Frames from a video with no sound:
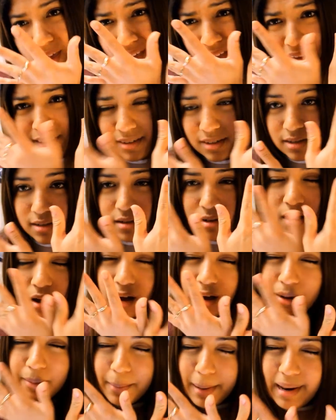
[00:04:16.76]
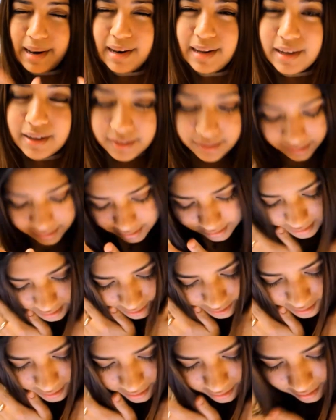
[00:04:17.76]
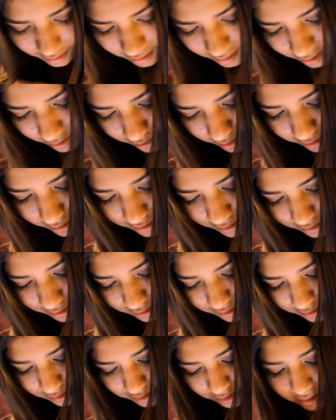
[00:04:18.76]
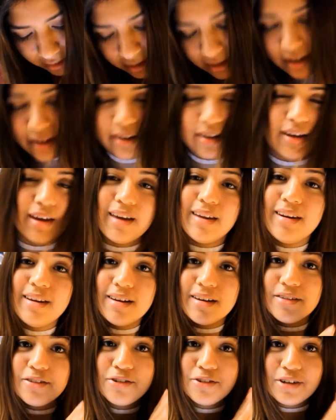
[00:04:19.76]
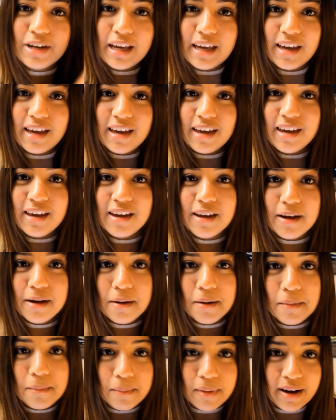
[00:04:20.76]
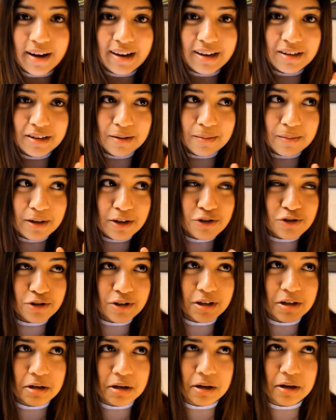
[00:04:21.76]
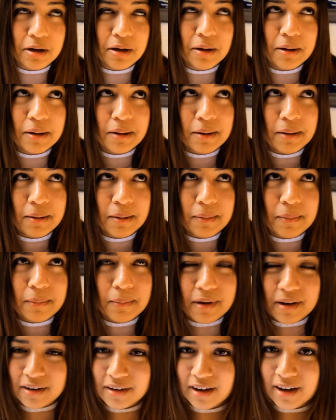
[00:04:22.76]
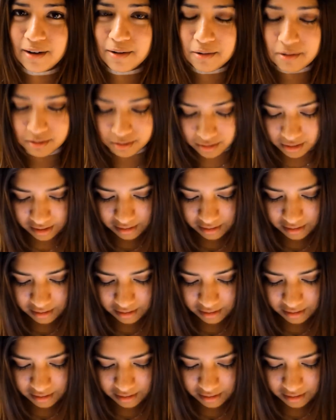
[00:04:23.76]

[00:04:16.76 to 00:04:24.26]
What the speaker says: 8 on my list is Any Other Day by Dimitri McDowell.